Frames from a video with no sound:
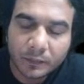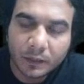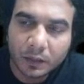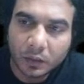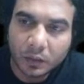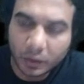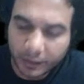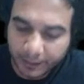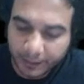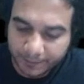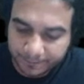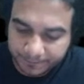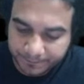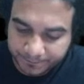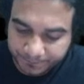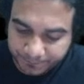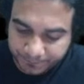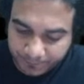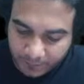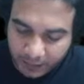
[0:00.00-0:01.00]
Okay.
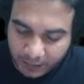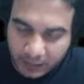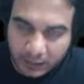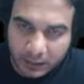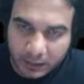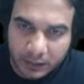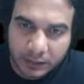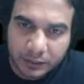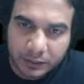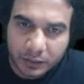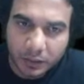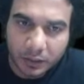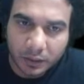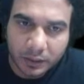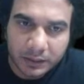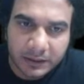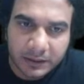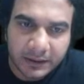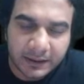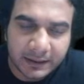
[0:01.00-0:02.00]
So
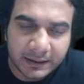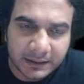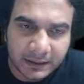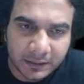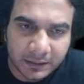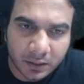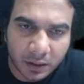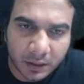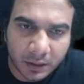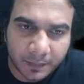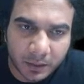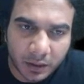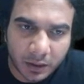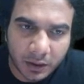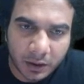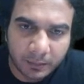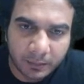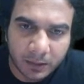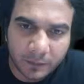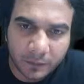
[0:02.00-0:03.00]
see, this is not a
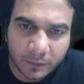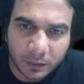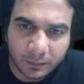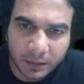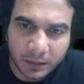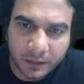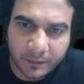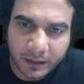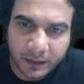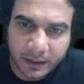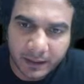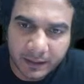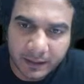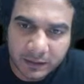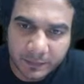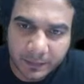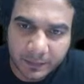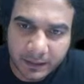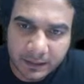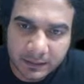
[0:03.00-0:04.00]
polynomial form, but we can
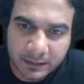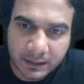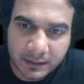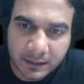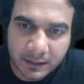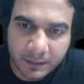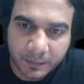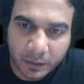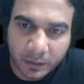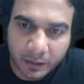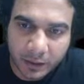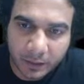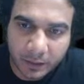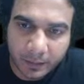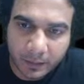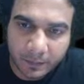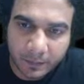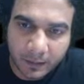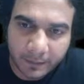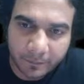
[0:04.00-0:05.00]
express this in
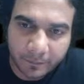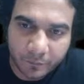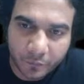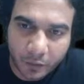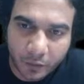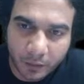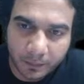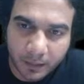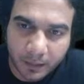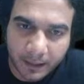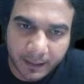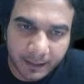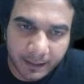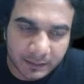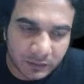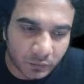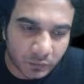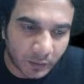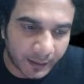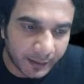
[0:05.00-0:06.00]
polynomial form by
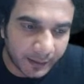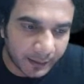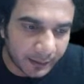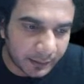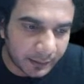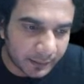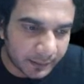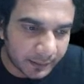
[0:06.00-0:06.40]
squaring it.